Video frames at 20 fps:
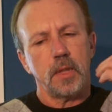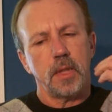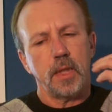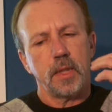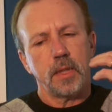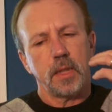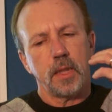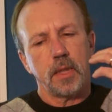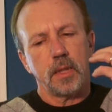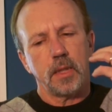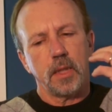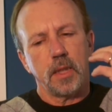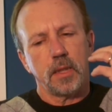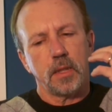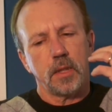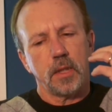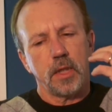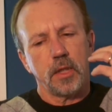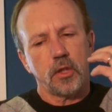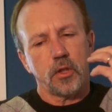
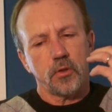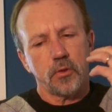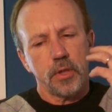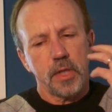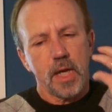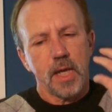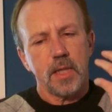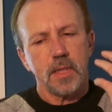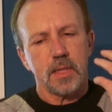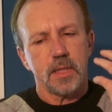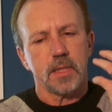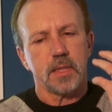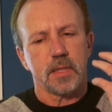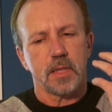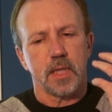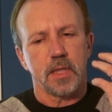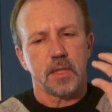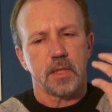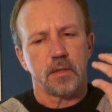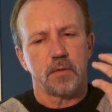It creates a
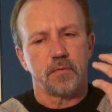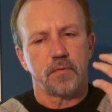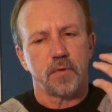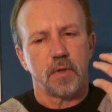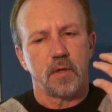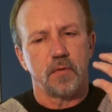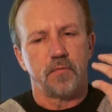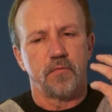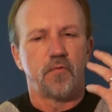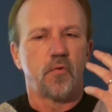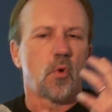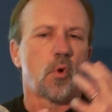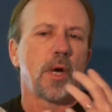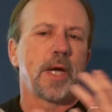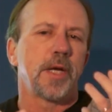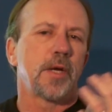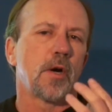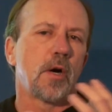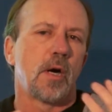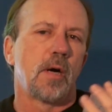sense of
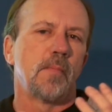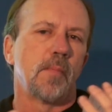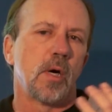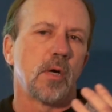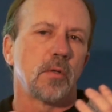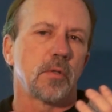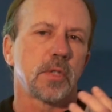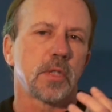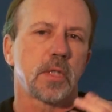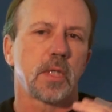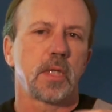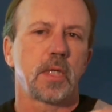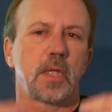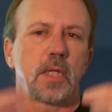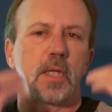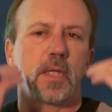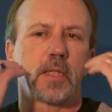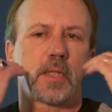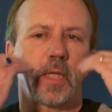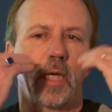void almost. And
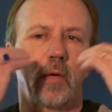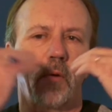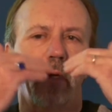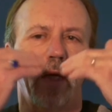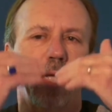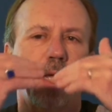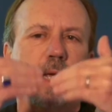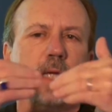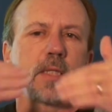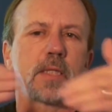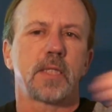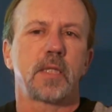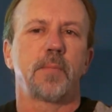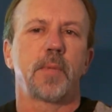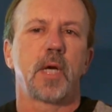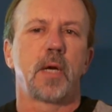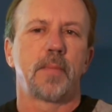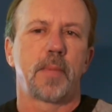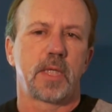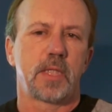it's like, oh, I can't see
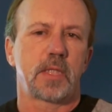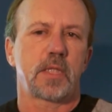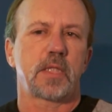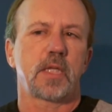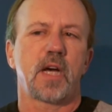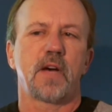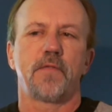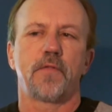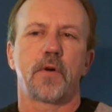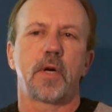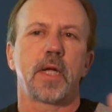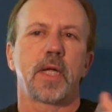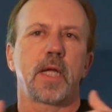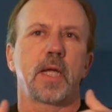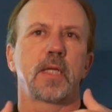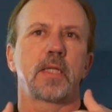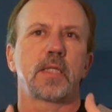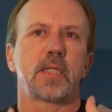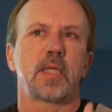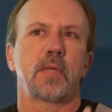beyond my stuff, or I
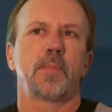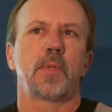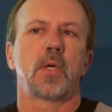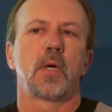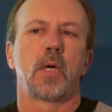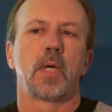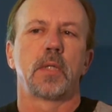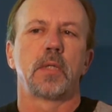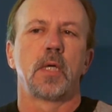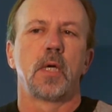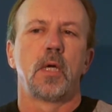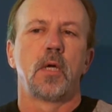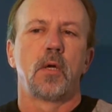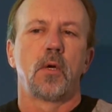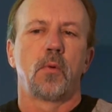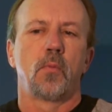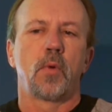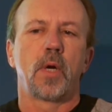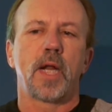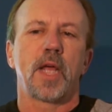can't see beyond
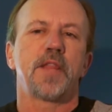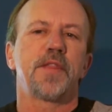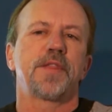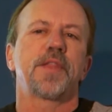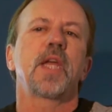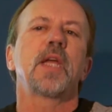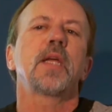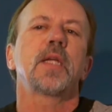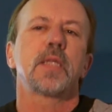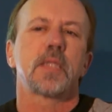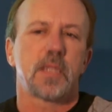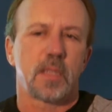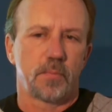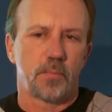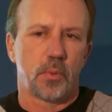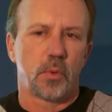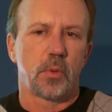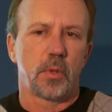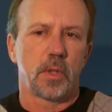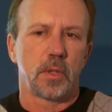what I think is
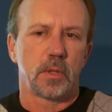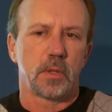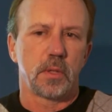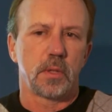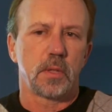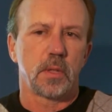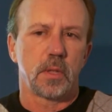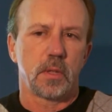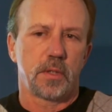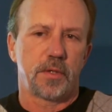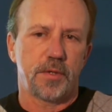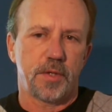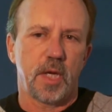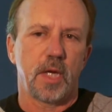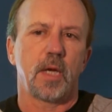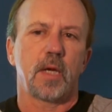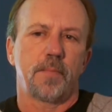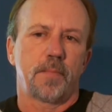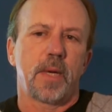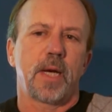important.
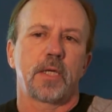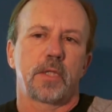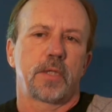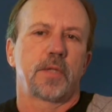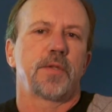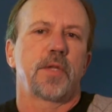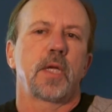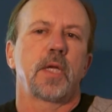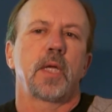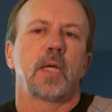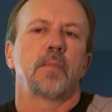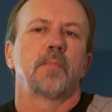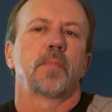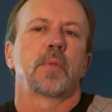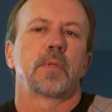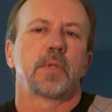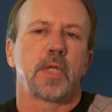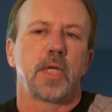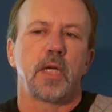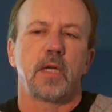Think, back to thinking,
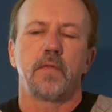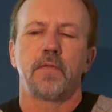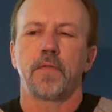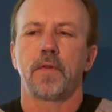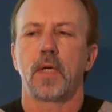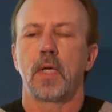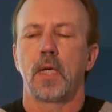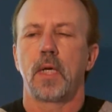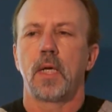belief.